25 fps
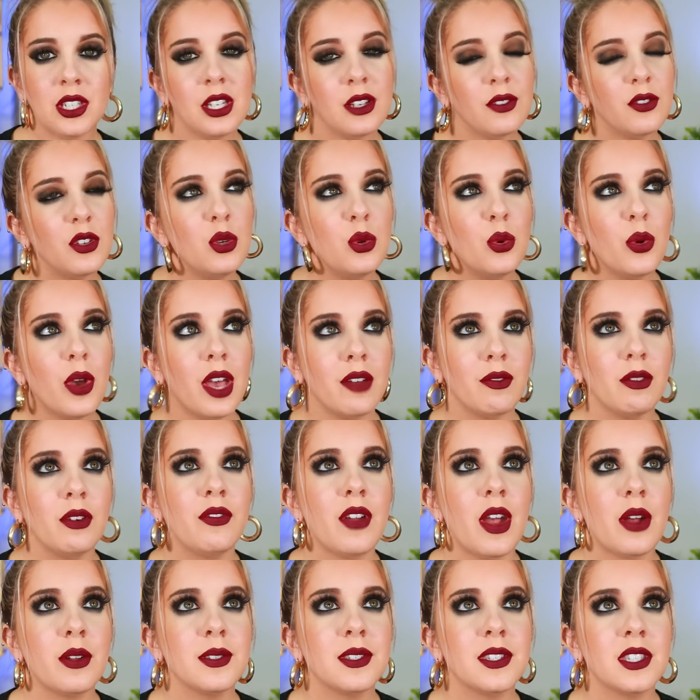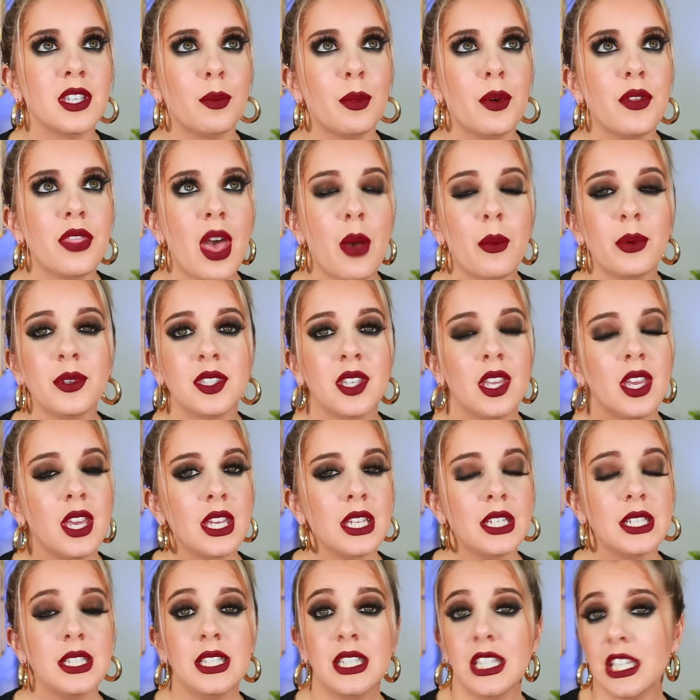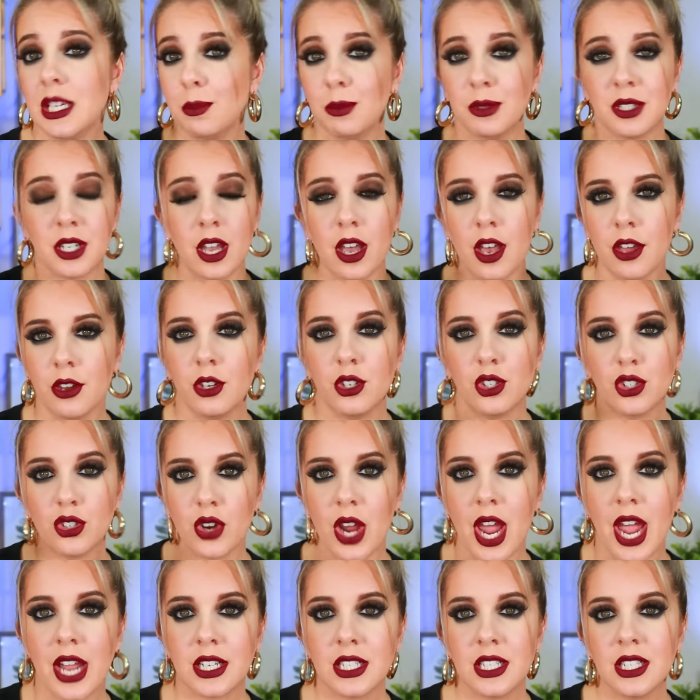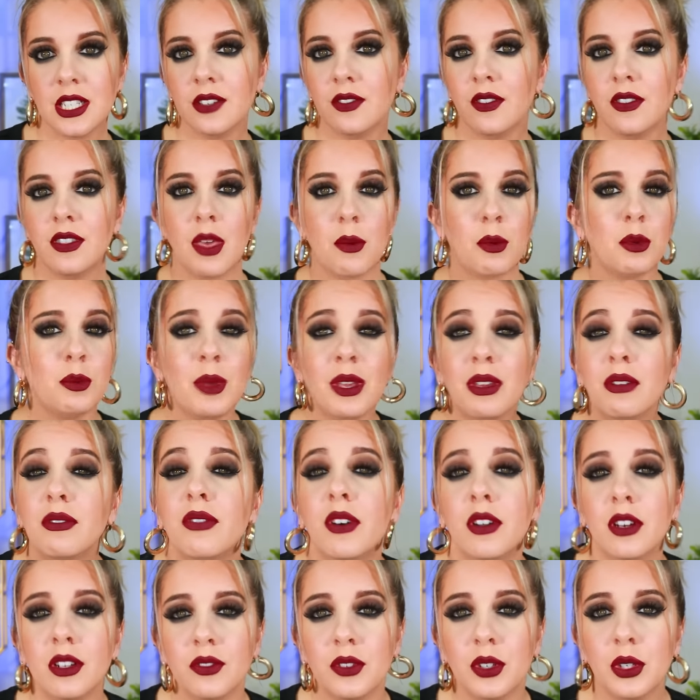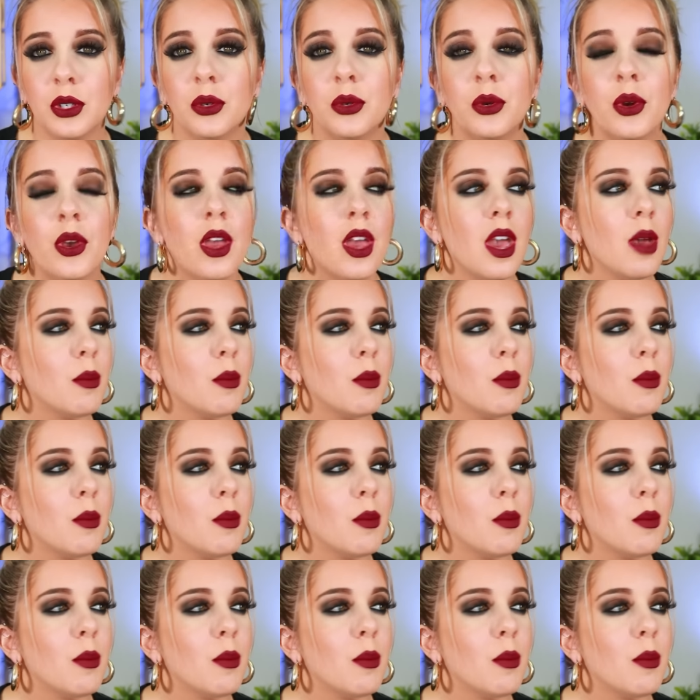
And if you ever found someone that was deemed unattractive, they would make fun of you.